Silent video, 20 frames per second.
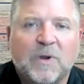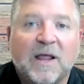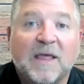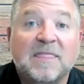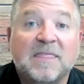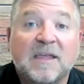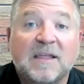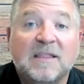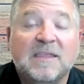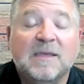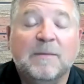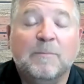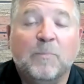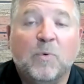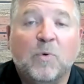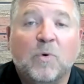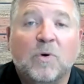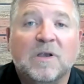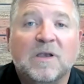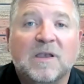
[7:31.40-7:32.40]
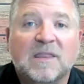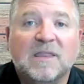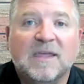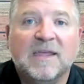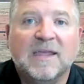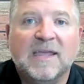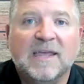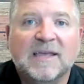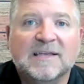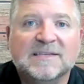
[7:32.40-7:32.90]
I think the important
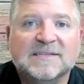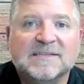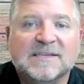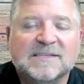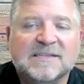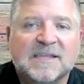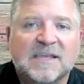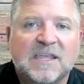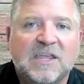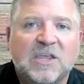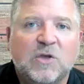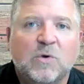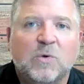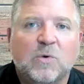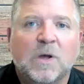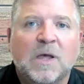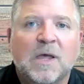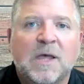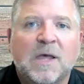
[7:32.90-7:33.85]
thing is that you